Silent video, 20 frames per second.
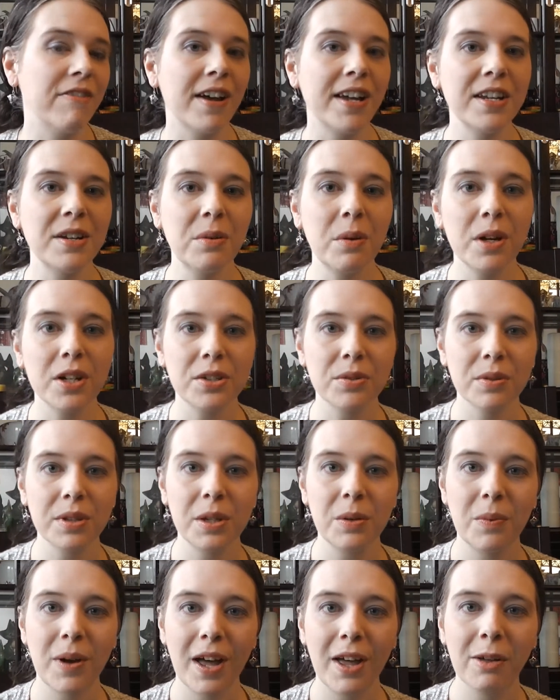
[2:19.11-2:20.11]
find it works
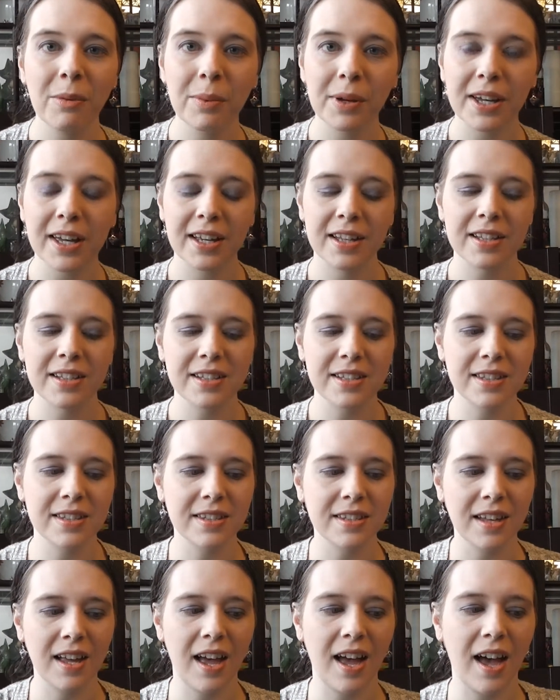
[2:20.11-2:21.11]
really well
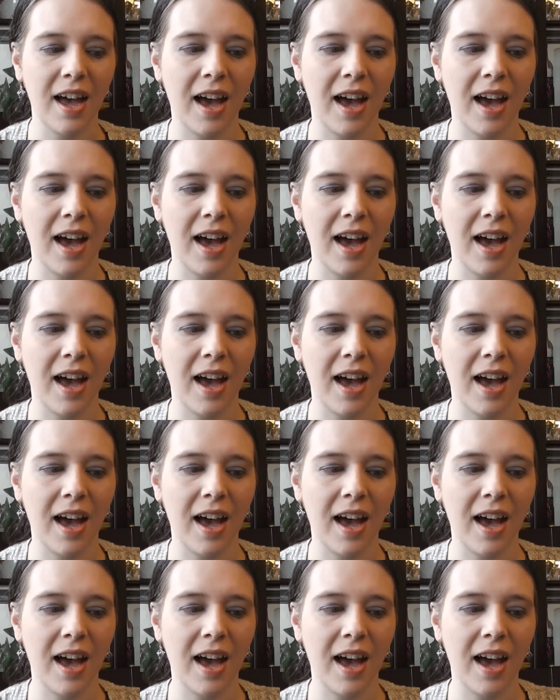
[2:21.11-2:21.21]
because